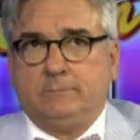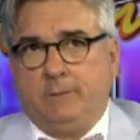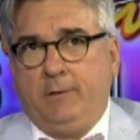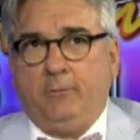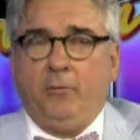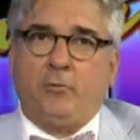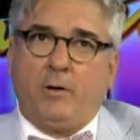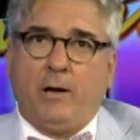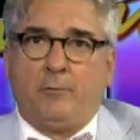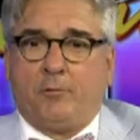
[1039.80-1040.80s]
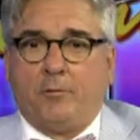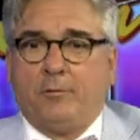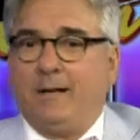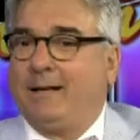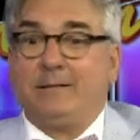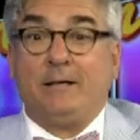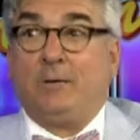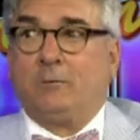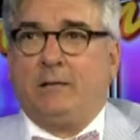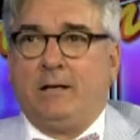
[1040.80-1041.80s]
Inverse or converse? I, know. I
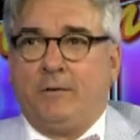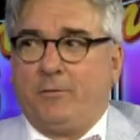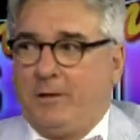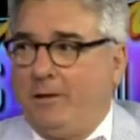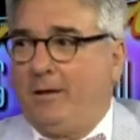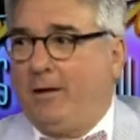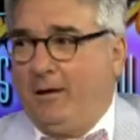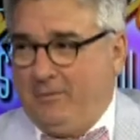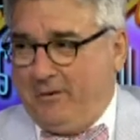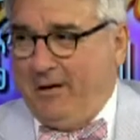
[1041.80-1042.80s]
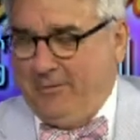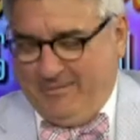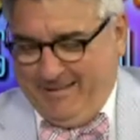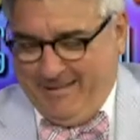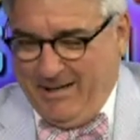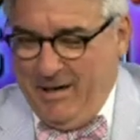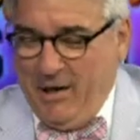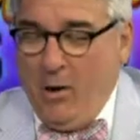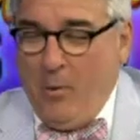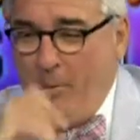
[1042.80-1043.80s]
always, converse I to be obvious. Con-
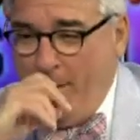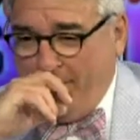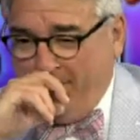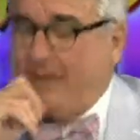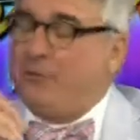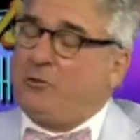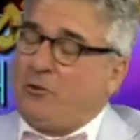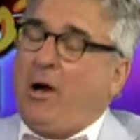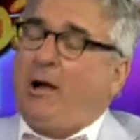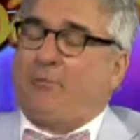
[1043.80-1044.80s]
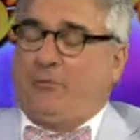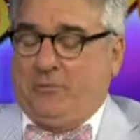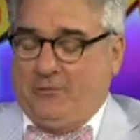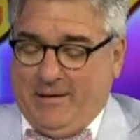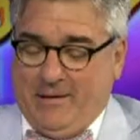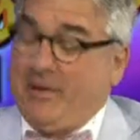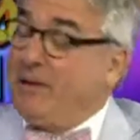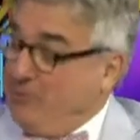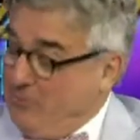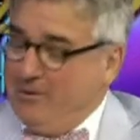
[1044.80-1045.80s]
yeah. well, yeah, just converse of that. Yeah.
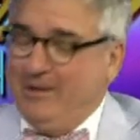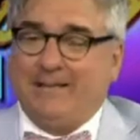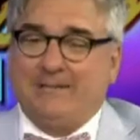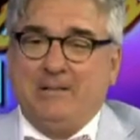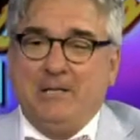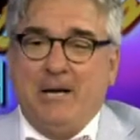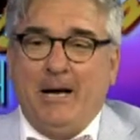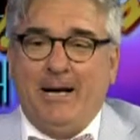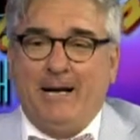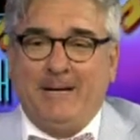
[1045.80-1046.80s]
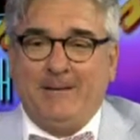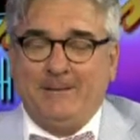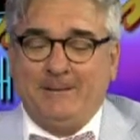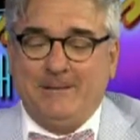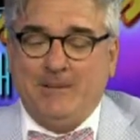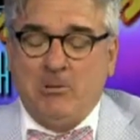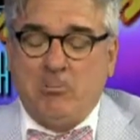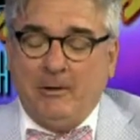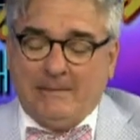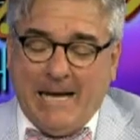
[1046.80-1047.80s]
Thank you. Uh, uh,
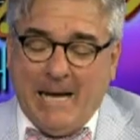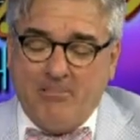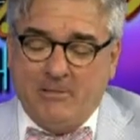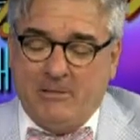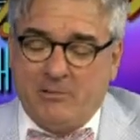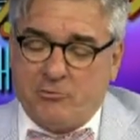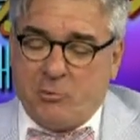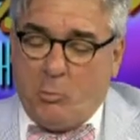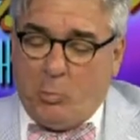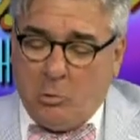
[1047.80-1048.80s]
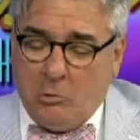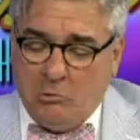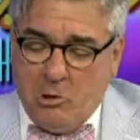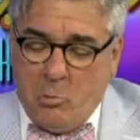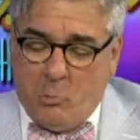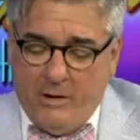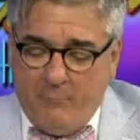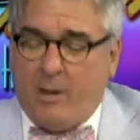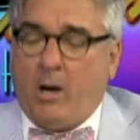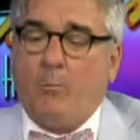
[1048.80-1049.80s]
what's happened is the world. We
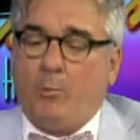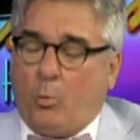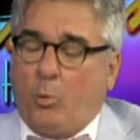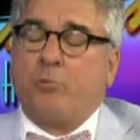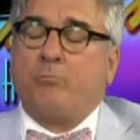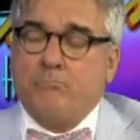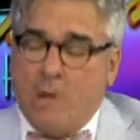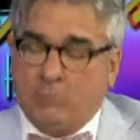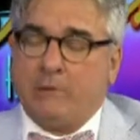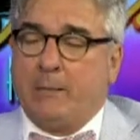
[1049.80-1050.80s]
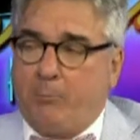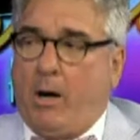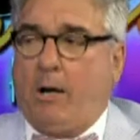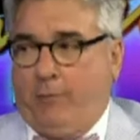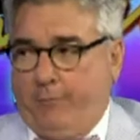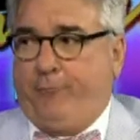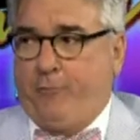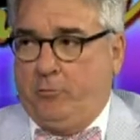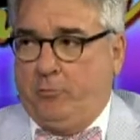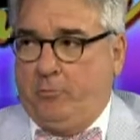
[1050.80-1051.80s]
have become the world's melting pot of
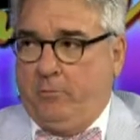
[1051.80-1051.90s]
food.